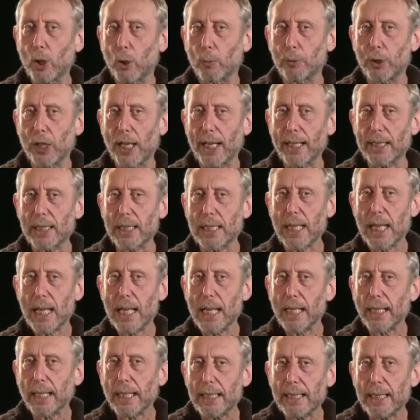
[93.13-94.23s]
objects
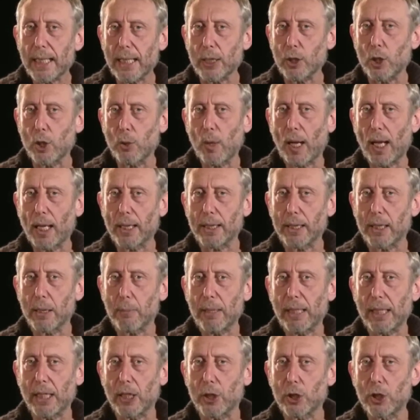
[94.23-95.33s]
continue
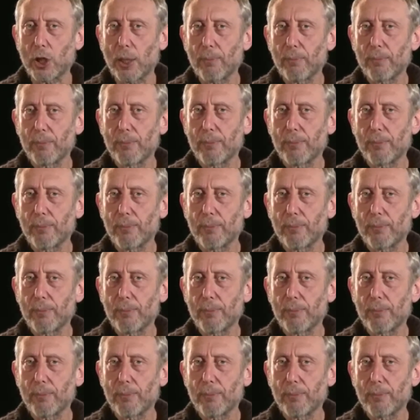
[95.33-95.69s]
undiminished.